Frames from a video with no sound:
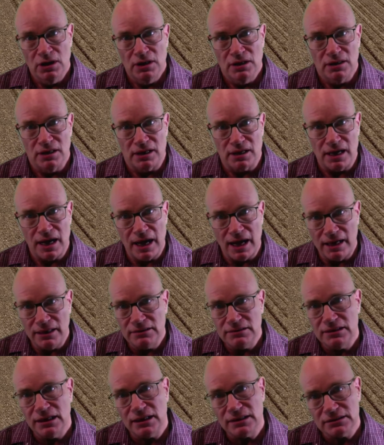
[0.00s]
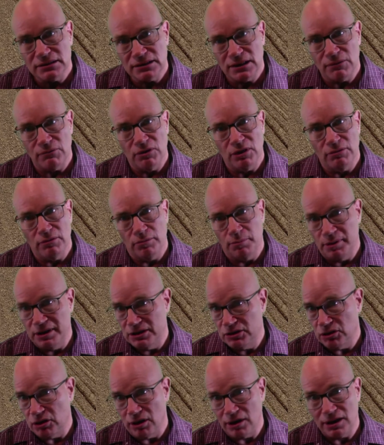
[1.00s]
The context that we will be
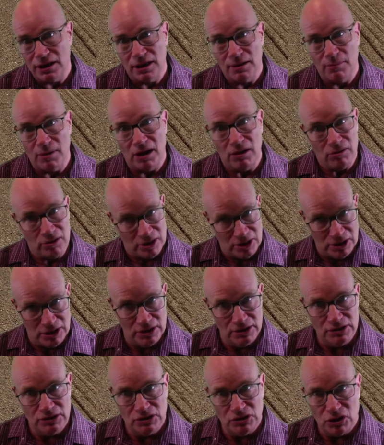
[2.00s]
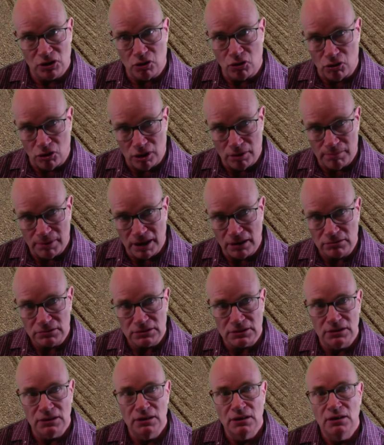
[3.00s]
talking about is the Corn
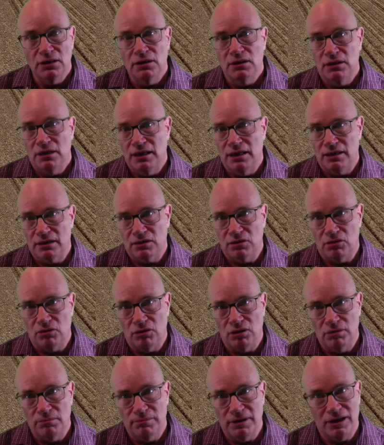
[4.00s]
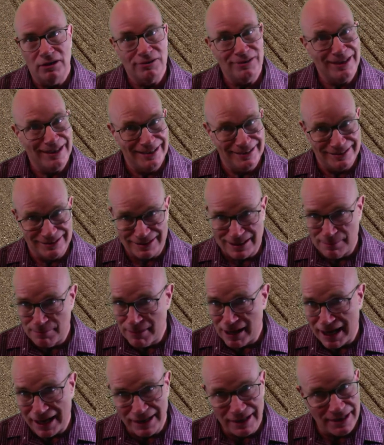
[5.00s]
Belt. And Corn Belt has
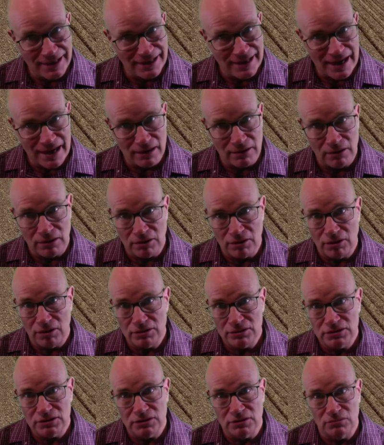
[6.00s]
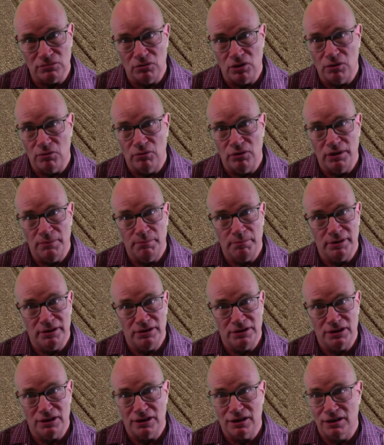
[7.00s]
commodity agriculture, and what we
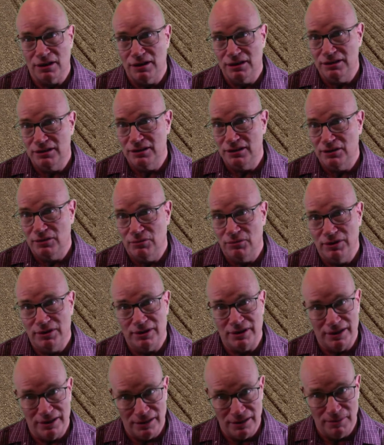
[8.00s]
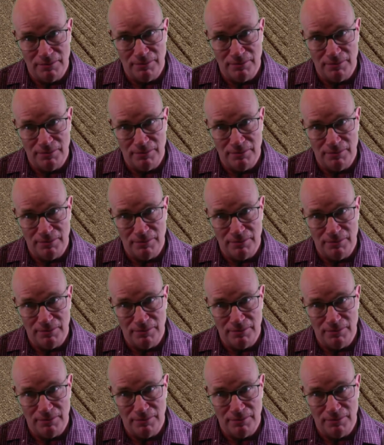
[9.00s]
particularly deal with in the